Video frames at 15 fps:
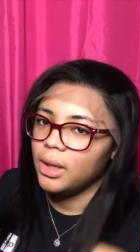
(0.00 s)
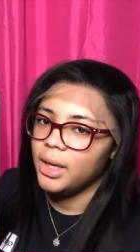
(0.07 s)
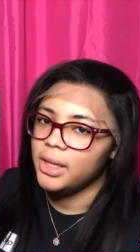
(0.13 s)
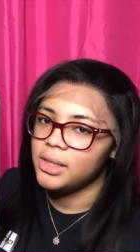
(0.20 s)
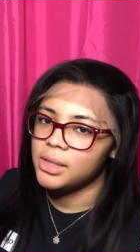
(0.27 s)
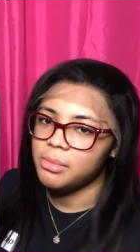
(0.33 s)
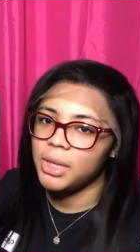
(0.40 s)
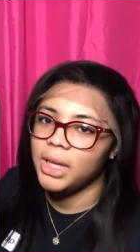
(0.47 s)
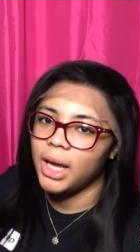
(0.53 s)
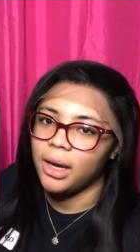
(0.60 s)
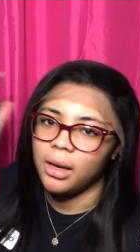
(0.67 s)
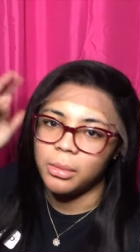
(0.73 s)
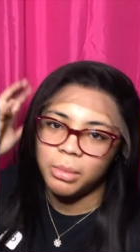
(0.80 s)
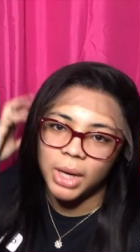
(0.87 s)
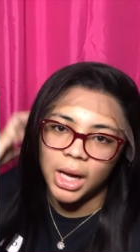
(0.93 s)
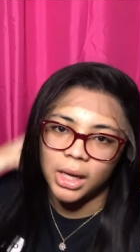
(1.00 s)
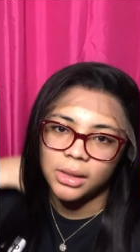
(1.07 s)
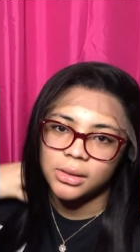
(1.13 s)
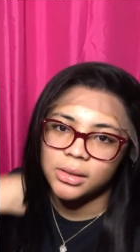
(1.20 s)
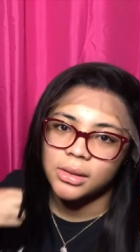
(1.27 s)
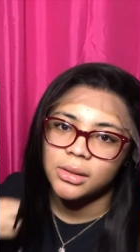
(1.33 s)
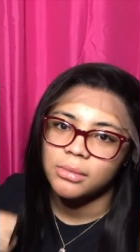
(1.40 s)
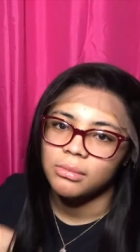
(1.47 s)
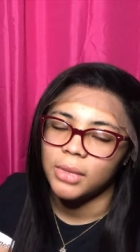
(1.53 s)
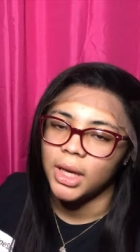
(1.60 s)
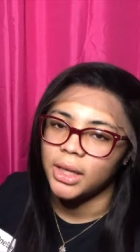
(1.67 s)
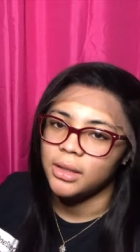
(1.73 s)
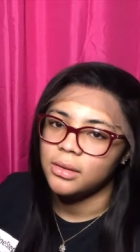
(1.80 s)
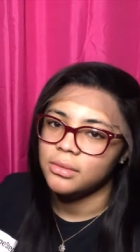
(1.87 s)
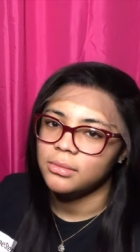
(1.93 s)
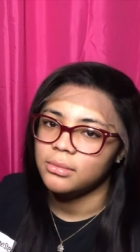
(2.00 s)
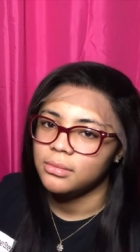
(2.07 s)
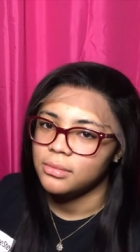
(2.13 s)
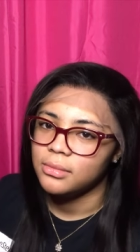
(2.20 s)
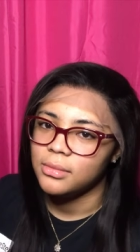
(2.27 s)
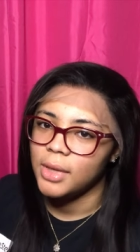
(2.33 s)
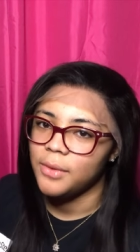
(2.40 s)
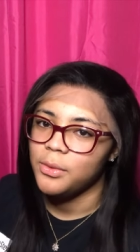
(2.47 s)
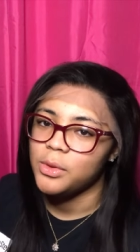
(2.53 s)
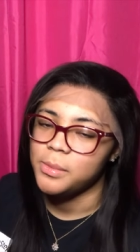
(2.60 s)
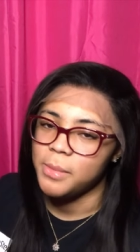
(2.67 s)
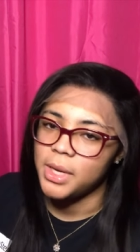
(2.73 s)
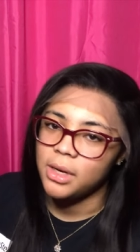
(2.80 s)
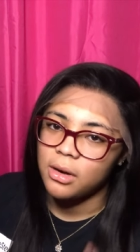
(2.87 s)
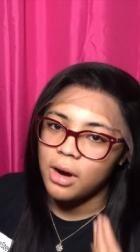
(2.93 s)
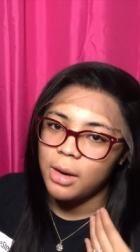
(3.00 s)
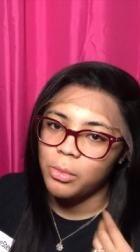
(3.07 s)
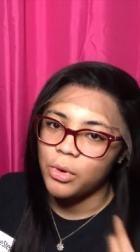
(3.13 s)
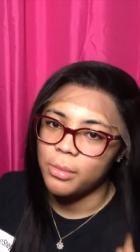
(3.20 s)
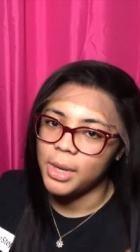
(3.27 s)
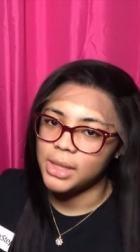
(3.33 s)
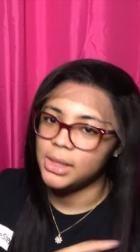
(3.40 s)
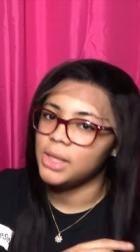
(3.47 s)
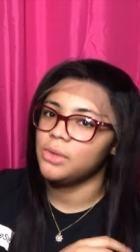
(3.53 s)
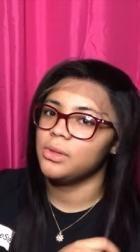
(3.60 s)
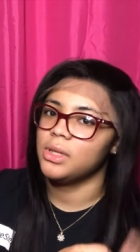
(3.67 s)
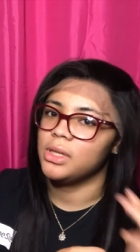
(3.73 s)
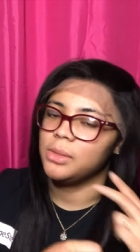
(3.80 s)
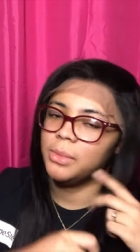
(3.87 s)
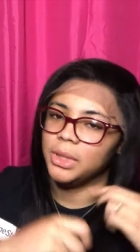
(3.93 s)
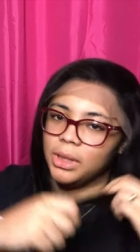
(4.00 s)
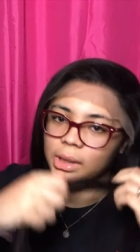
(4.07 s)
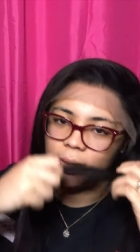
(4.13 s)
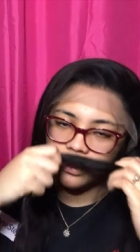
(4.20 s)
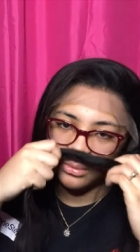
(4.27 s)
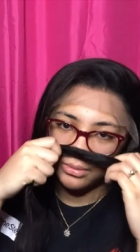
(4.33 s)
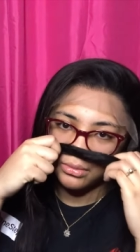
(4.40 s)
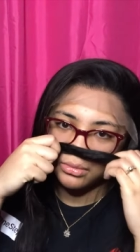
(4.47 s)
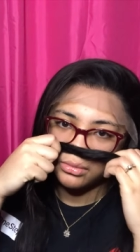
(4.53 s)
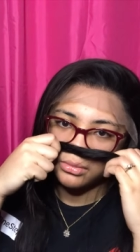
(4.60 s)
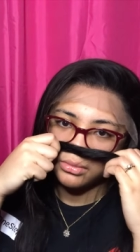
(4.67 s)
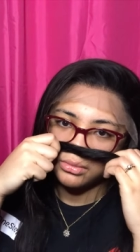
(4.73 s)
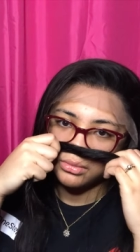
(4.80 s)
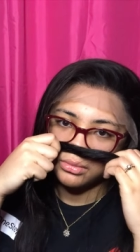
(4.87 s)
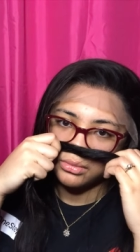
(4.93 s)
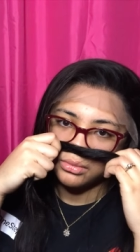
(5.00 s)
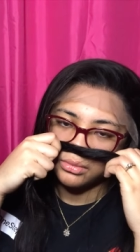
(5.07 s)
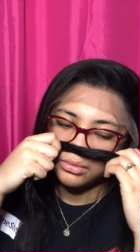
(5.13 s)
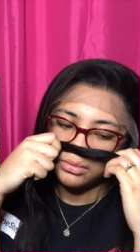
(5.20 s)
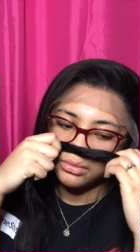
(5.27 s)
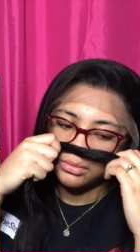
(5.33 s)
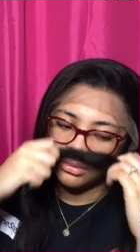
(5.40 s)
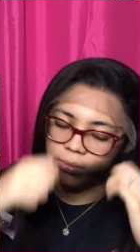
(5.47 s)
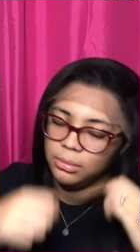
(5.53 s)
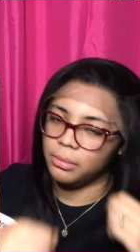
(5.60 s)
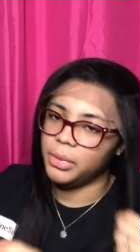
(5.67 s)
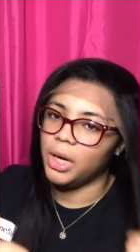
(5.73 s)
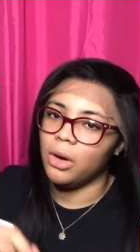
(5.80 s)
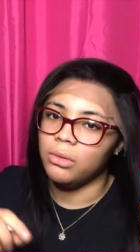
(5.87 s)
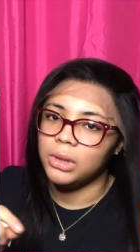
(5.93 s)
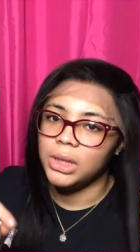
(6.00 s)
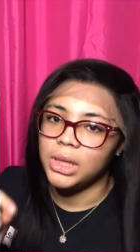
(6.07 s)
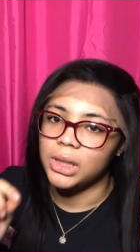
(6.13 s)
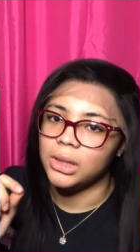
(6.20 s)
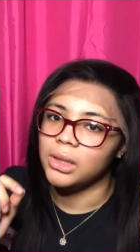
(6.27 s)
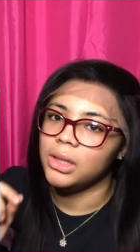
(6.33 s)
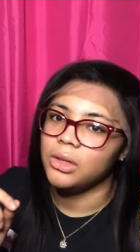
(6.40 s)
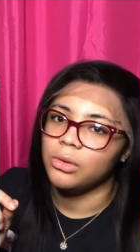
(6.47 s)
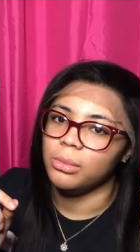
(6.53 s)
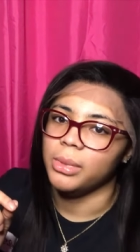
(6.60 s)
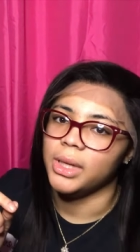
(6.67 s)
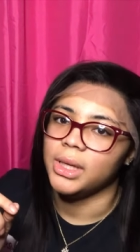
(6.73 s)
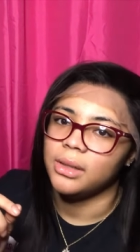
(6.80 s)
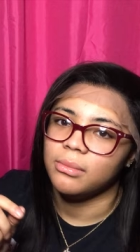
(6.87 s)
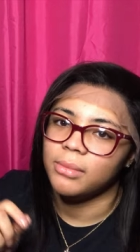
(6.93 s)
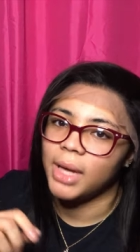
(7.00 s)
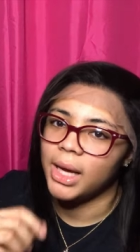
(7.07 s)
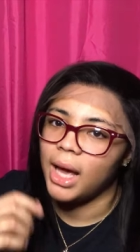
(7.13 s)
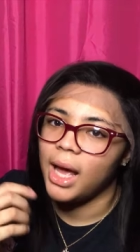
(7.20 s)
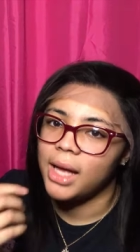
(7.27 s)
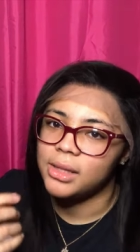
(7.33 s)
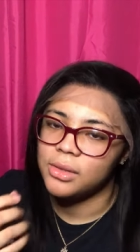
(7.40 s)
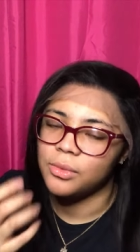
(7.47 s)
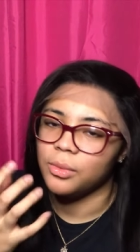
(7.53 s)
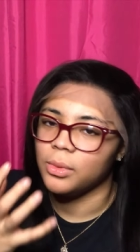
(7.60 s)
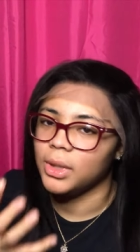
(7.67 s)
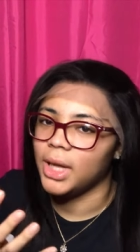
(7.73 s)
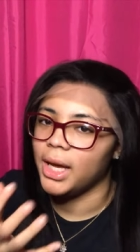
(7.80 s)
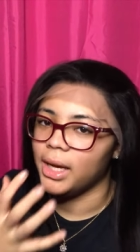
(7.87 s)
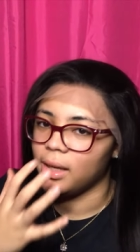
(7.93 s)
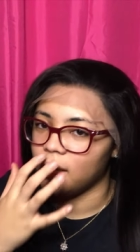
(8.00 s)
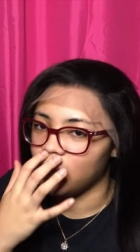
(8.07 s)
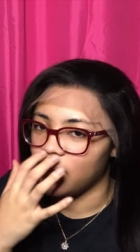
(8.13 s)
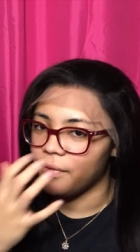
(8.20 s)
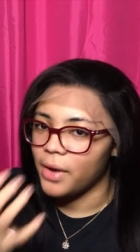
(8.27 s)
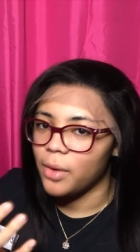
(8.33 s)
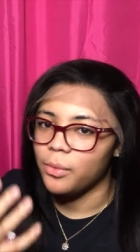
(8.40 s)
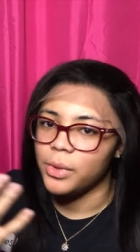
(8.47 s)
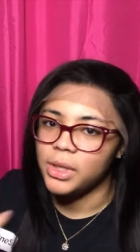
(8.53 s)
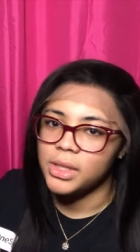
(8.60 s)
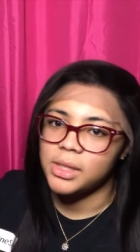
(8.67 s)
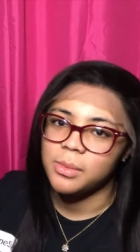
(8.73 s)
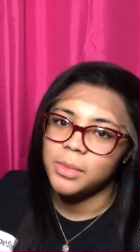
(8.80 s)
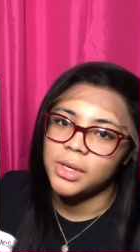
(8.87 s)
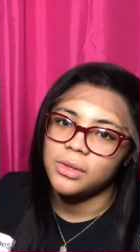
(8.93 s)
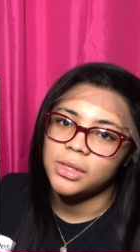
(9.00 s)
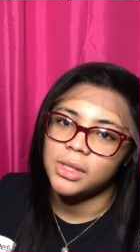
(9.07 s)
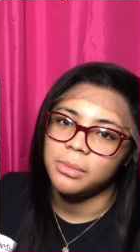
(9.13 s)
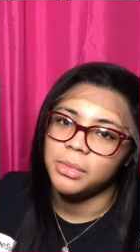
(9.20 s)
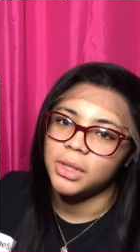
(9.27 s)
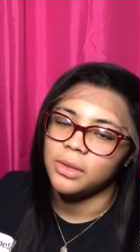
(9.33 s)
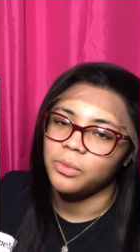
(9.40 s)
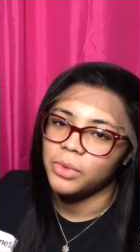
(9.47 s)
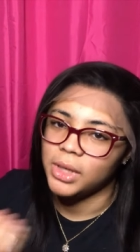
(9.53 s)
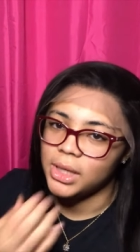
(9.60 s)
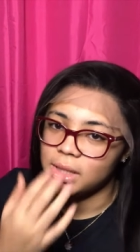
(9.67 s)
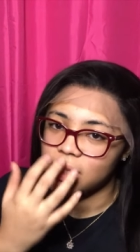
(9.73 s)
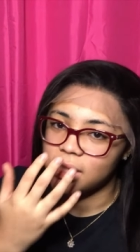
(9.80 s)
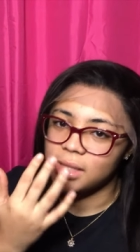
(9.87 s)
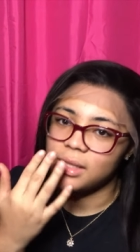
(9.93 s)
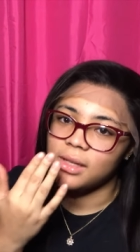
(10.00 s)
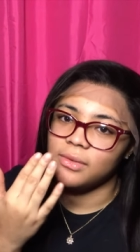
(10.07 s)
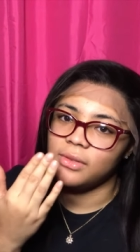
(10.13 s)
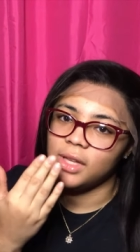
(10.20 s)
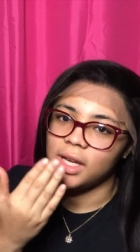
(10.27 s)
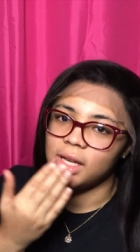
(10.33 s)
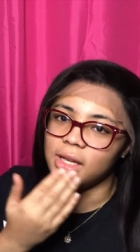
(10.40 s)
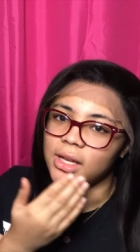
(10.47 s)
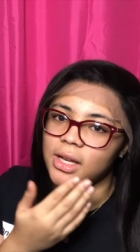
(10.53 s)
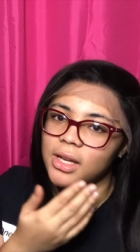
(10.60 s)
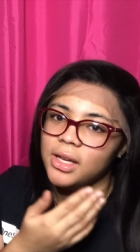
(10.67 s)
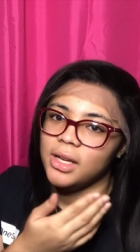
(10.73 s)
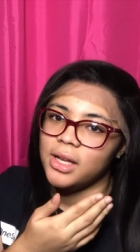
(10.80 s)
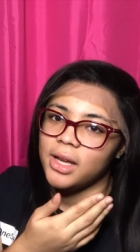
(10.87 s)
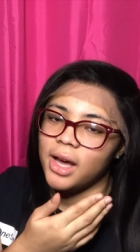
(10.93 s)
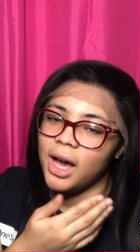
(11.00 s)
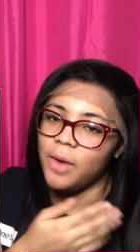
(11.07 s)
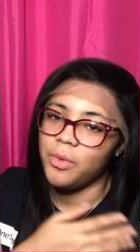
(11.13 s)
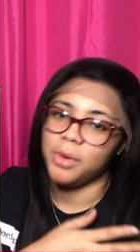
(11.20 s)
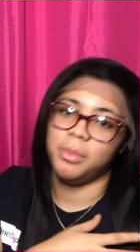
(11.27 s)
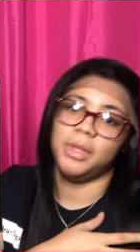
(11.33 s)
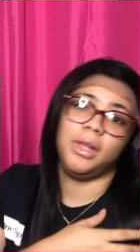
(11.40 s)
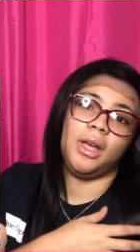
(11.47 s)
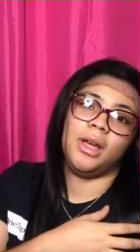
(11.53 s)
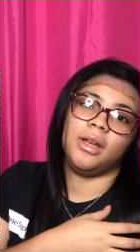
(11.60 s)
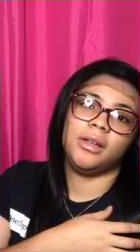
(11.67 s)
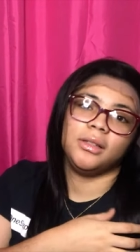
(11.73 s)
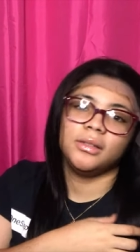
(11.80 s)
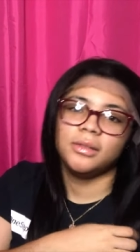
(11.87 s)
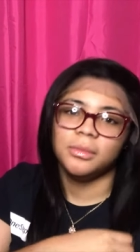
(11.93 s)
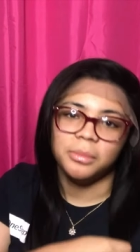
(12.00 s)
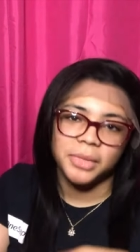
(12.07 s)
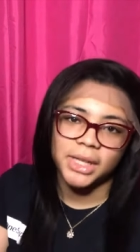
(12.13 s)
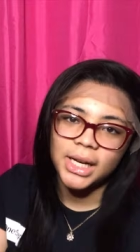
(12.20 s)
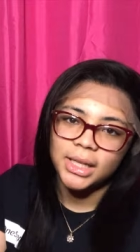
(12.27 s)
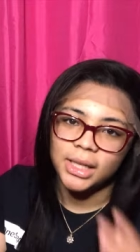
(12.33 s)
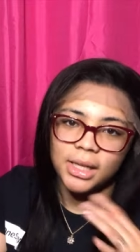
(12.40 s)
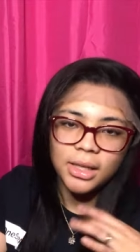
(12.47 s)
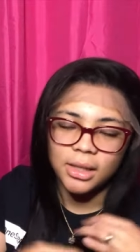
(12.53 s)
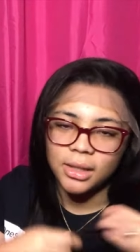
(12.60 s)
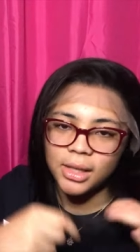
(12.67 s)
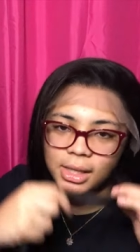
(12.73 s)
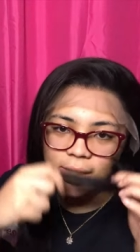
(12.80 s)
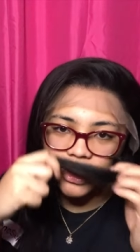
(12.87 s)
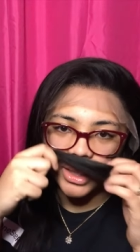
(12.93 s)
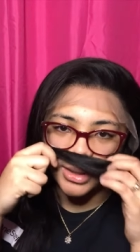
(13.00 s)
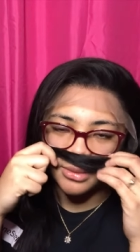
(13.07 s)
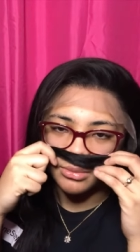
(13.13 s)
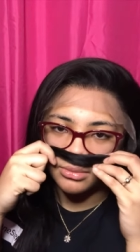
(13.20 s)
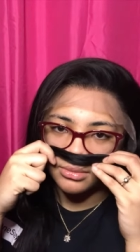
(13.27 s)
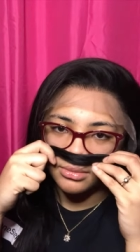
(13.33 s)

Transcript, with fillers: it smelled like a box like if you smell a cardboard box, that's what they smell like. But only a little bit. Like I had to, like if I really smelled something, when I just sniffed that, I would have been like, but I didn't. It's like